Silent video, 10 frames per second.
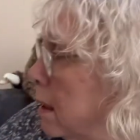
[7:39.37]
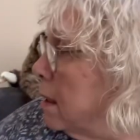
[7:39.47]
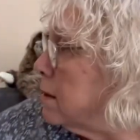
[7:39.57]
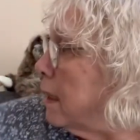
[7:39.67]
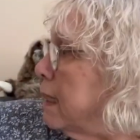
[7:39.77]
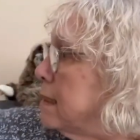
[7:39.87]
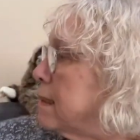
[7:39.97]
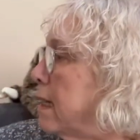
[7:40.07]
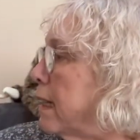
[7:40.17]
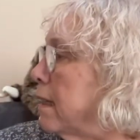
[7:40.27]
So that's
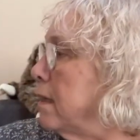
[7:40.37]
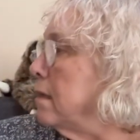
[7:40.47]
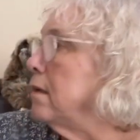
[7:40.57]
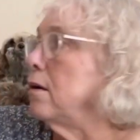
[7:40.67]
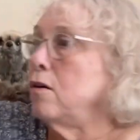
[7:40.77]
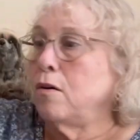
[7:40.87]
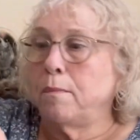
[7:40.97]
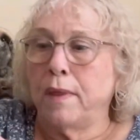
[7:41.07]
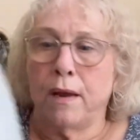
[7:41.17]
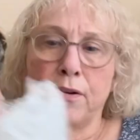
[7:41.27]
that. Oh,
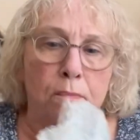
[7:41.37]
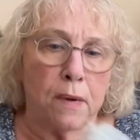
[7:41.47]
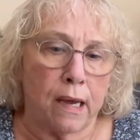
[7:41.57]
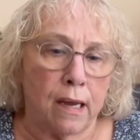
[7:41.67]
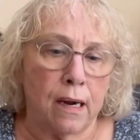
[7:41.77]
here's my